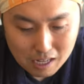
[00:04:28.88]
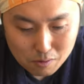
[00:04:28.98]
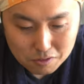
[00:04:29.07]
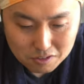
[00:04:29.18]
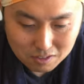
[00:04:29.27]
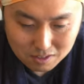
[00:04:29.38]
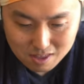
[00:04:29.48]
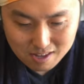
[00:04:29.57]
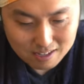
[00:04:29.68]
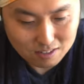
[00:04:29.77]
I would do the
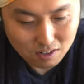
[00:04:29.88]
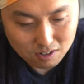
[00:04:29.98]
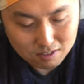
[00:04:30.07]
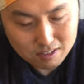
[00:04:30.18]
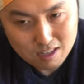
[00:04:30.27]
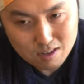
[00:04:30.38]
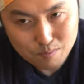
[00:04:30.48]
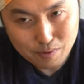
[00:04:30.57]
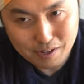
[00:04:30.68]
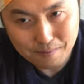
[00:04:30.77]
chest cartilage,
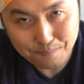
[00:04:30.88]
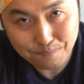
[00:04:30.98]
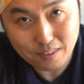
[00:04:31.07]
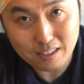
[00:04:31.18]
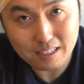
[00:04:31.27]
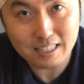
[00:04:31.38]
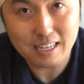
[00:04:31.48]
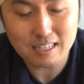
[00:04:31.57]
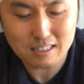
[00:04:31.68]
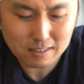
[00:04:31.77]
but in the
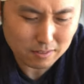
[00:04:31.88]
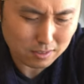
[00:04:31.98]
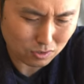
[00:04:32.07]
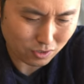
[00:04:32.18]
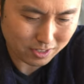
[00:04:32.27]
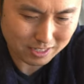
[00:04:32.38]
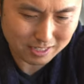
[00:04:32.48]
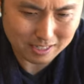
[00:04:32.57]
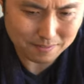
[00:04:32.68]
case of this turkey,